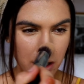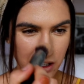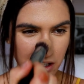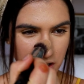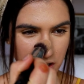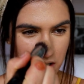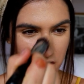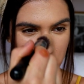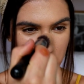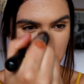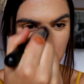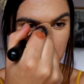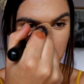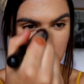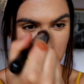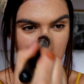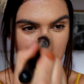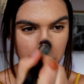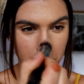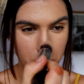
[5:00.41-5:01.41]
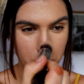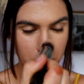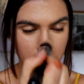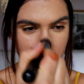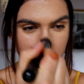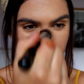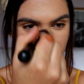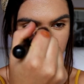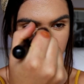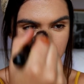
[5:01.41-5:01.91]
Like, it just sets it in
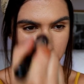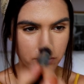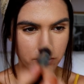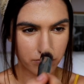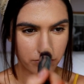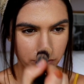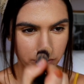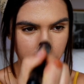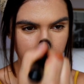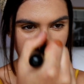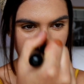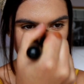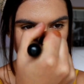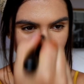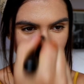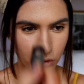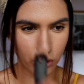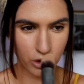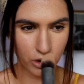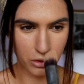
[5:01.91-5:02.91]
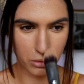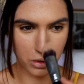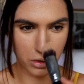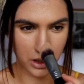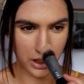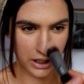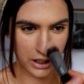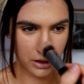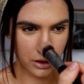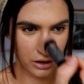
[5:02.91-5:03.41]
more in
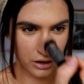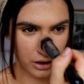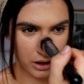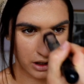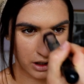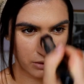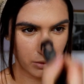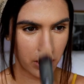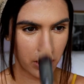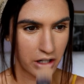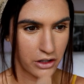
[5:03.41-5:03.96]
place so that when